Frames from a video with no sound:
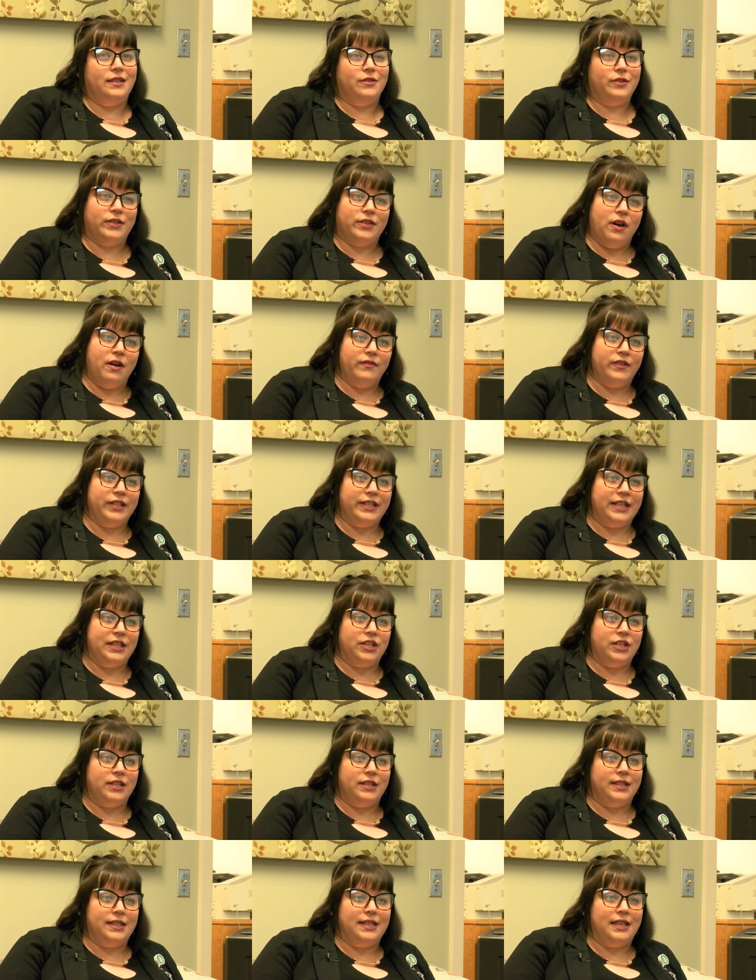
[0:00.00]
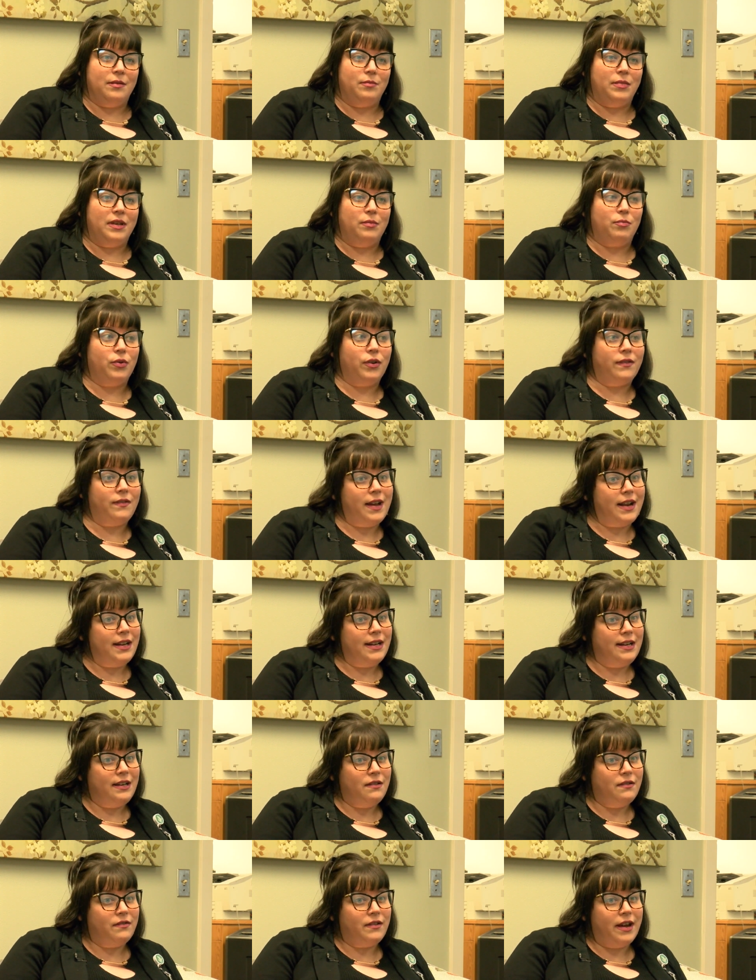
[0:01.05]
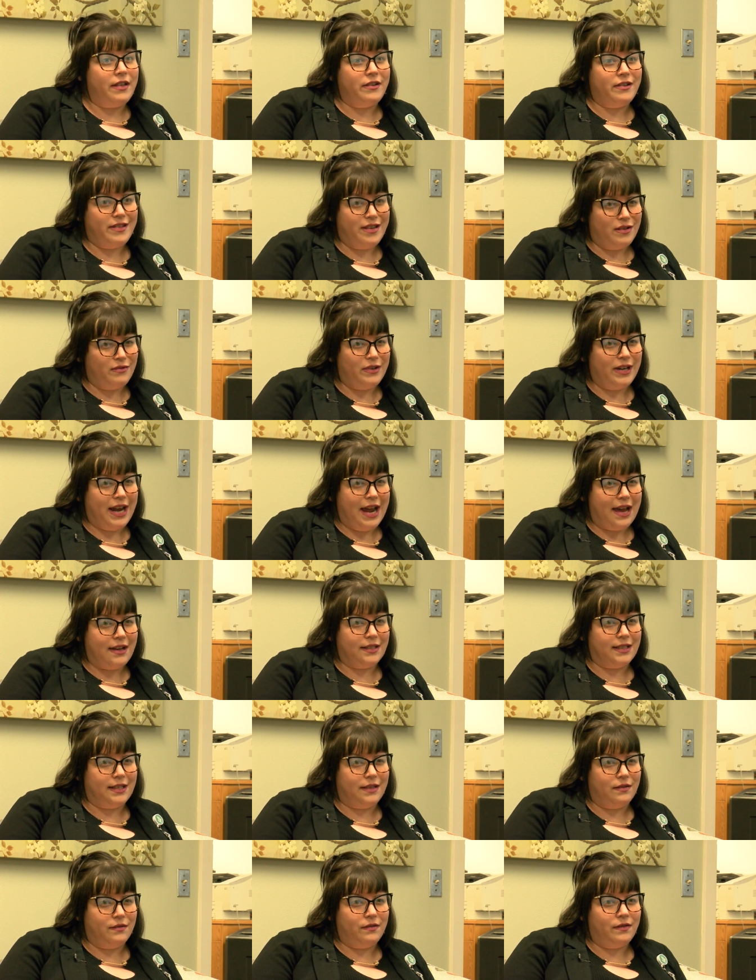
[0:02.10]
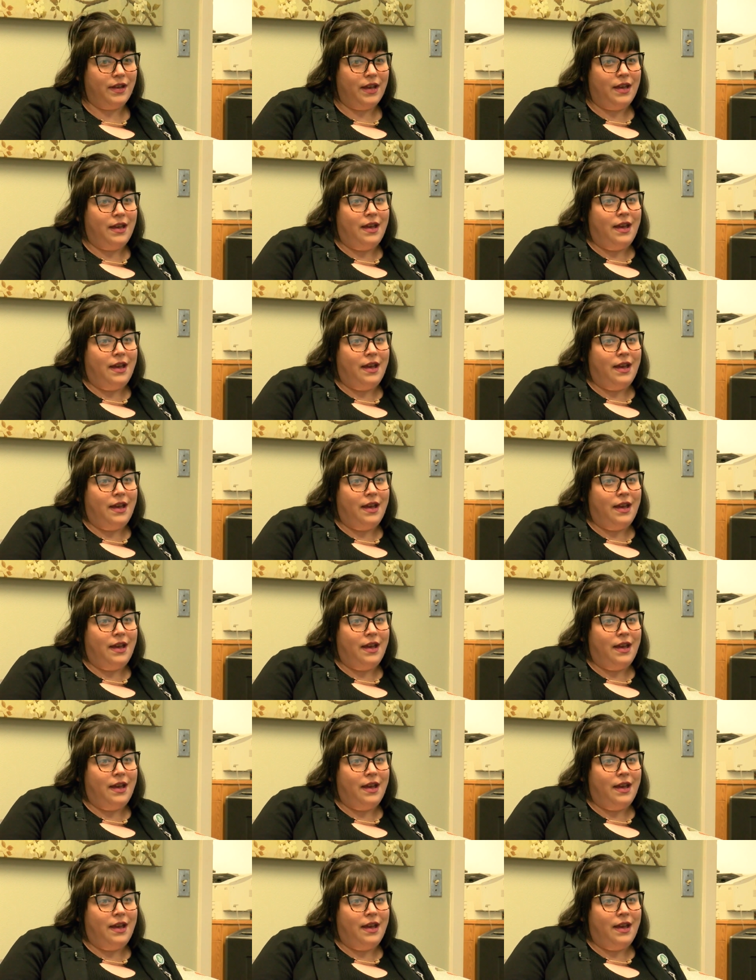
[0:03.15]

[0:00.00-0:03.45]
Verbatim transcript: those conversations can be preventative rather than reactive.